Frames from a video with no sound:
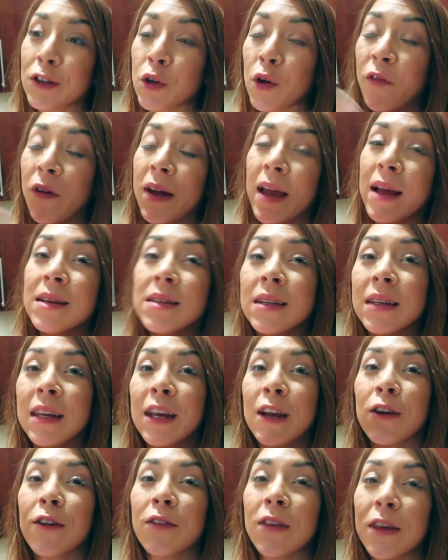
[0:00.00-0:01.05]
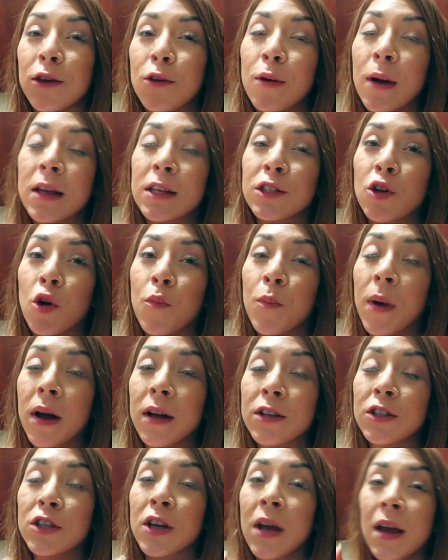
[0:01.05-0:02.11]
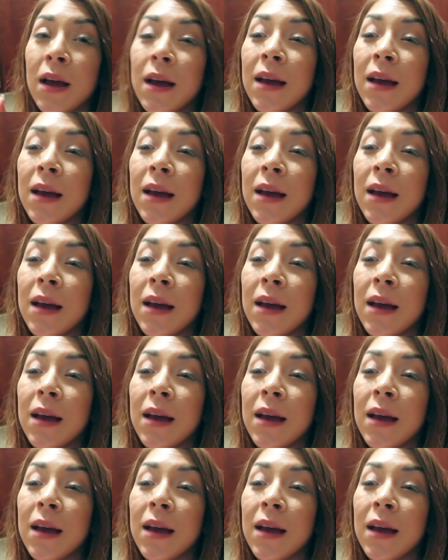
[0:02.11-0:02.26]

So if I end it here, thank you guys so much.